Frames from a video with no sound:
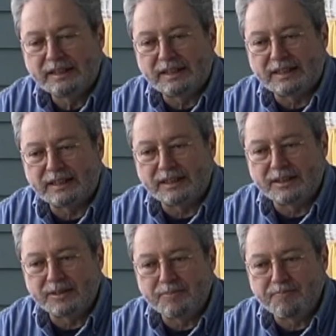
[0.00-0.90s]

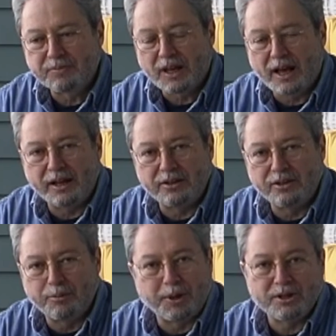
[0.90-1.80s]
Um,
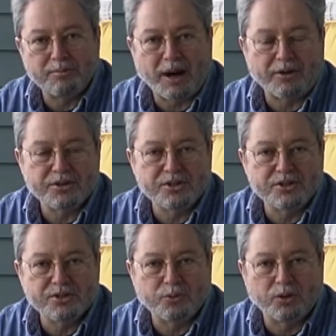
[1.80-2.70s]
and the print
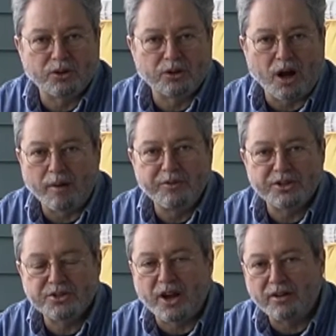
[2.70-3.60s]
comparisons were
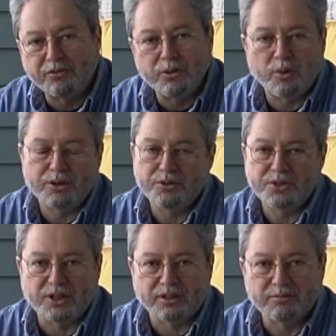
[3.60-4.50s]
obvious to everyone who's
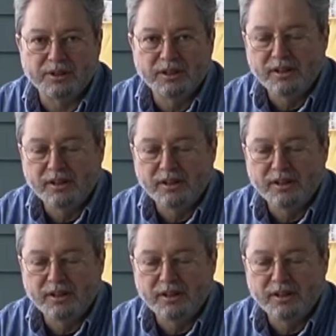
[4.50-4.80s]
seen them.